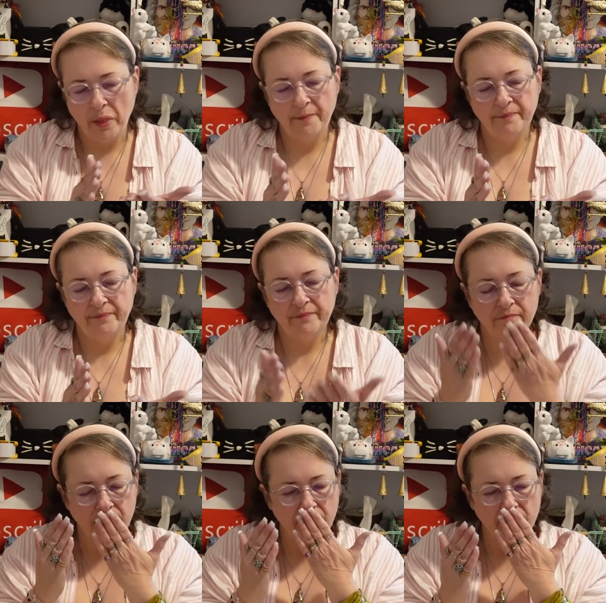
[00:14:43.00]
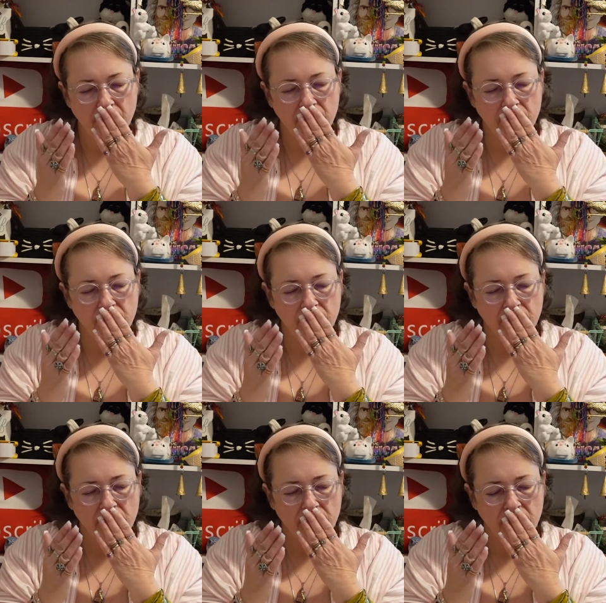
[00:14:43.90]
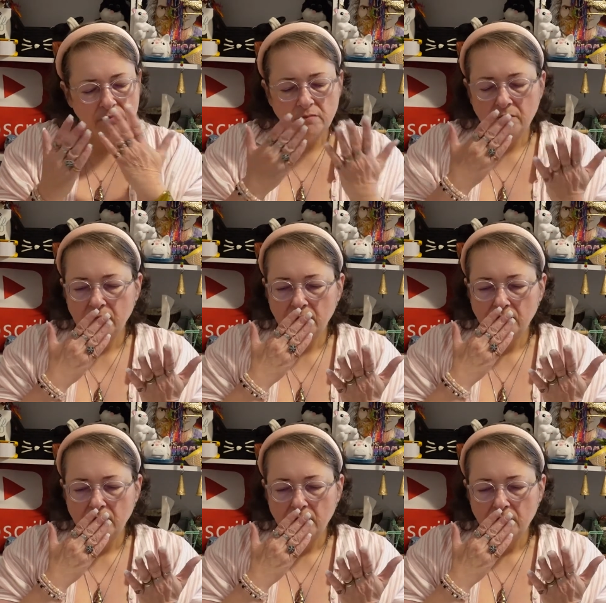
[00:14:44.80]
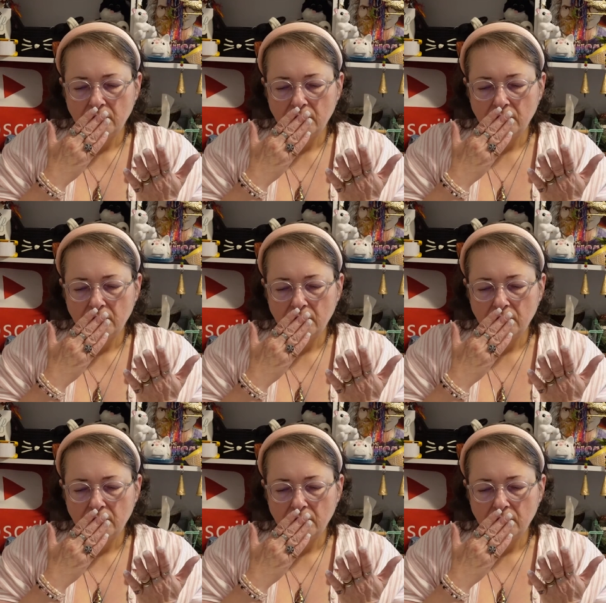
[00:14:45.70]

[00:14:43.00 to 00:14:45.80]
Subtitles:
[no speech]